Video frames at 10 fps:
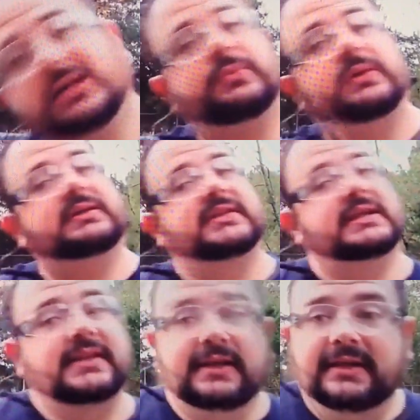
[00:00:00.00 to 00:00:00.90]
might as well
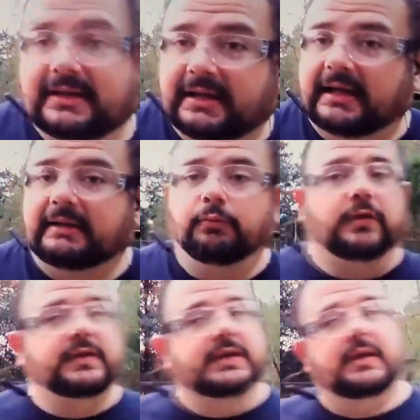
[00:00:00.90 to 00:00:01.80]
test it in, in
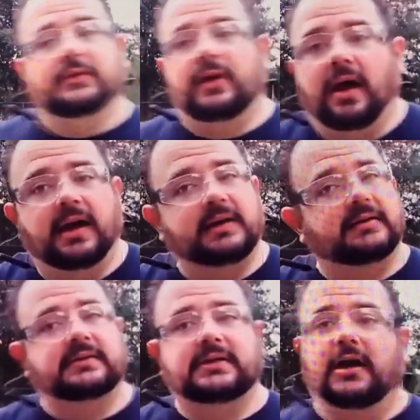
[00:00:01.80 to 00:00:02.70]
one of the other hot
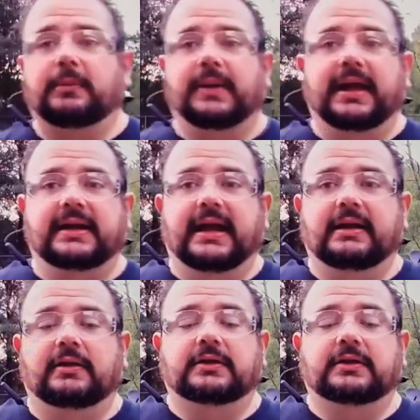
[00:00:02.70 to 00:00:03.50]
compact nine,